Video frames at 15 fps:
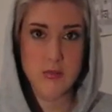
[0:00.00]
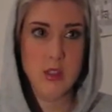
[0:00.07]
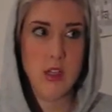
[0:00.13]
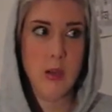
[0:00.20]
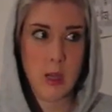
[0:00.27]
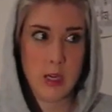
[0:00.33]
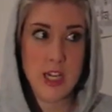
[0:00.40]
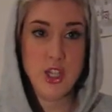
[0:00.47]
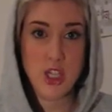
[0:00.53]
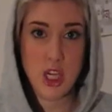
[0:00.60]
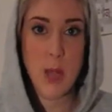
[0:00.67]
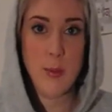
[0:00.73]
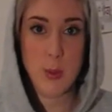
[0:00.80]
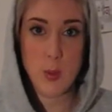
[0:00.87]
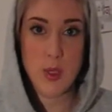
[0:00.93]
literally a
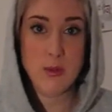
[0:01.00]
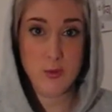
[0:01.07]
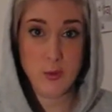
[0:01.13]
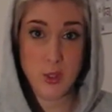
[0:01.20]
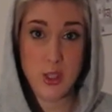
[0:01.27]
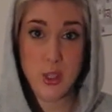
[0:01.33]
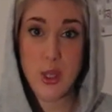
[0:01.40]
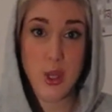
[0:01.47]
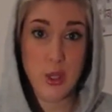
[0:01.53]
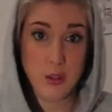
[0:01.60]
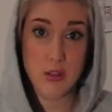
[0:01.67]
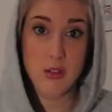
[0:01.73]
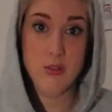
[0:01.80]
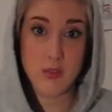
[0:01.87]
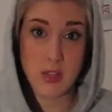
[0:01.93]
couple of weeks before you go,
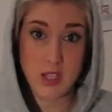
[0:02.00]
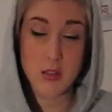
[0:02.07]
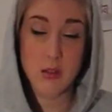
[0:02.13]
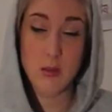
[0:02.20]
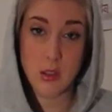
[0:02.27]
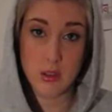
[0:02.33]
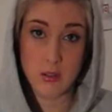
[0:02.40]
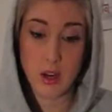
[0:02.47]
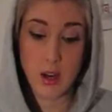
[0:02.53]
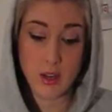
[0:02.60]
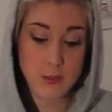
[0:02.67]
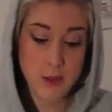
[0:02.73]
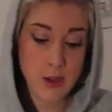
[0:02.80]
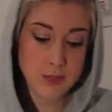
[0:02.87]
your visa will arrive.